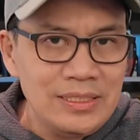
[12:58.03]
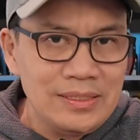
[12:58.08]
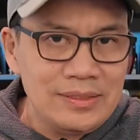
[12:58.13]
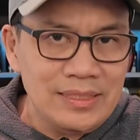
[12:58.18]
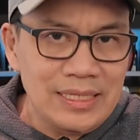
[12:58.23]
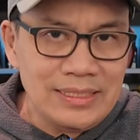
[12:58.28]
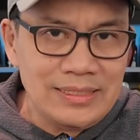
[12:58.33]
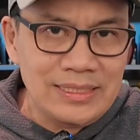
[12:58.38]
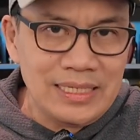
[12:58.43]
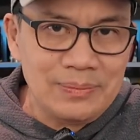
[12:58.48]

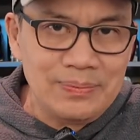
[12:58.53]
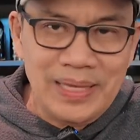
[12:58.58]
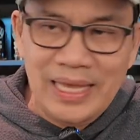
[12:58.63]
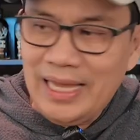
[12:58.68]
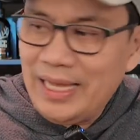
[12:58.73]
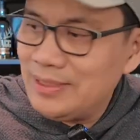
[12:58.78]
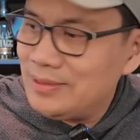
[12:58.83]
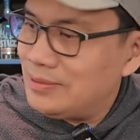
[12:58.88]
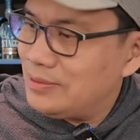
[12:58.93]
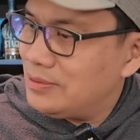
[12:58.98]
thanks again,
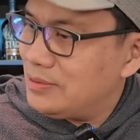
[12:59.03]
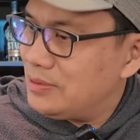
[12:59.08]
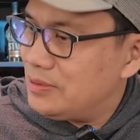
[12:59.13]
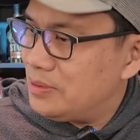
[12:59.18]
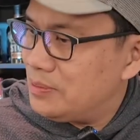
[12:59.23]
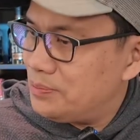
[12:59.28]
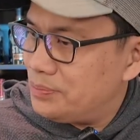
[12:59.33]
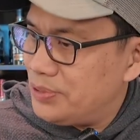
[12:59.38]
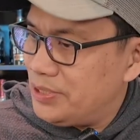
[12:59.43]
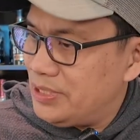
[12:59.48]
Pat.
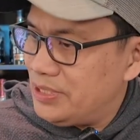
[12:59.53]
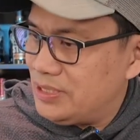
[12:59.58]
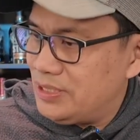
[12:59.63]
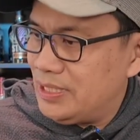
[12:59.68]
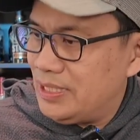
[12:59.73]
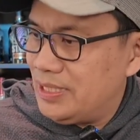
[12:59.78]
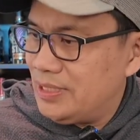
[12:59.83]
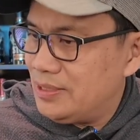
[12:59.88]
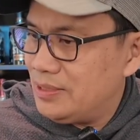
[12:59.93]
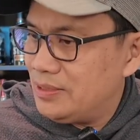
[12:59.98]
Appreciate